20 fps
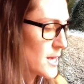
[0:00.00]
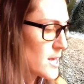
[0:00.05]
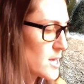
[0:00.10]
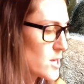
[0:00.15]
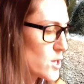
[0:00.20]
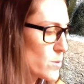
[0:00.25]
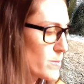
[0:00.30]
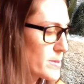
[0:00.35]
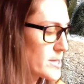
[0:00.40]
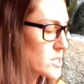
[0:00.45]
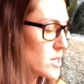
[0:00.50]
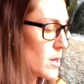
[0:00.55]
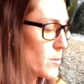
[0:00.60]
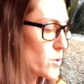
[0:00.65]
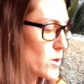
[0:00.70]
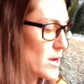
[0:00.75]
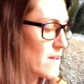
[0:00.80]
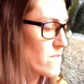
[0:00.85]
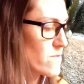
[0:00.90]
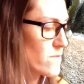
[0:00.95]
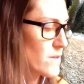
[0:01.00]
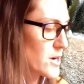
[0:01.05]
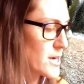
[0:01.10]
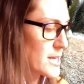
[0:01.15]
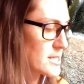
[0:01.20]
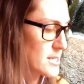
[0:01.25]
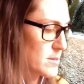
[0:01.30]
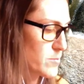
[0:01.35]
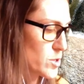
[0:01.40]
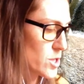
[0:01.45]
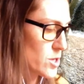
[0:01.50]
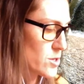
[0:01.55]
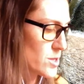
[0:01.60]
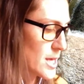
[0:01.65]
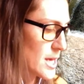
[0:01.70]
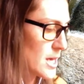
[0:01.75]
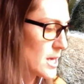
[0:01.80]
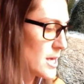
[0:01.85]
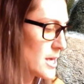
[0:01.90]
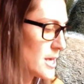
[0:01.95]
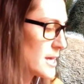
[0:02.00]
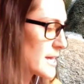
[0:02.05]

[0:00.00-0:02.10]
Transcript: Humans operate very similarly.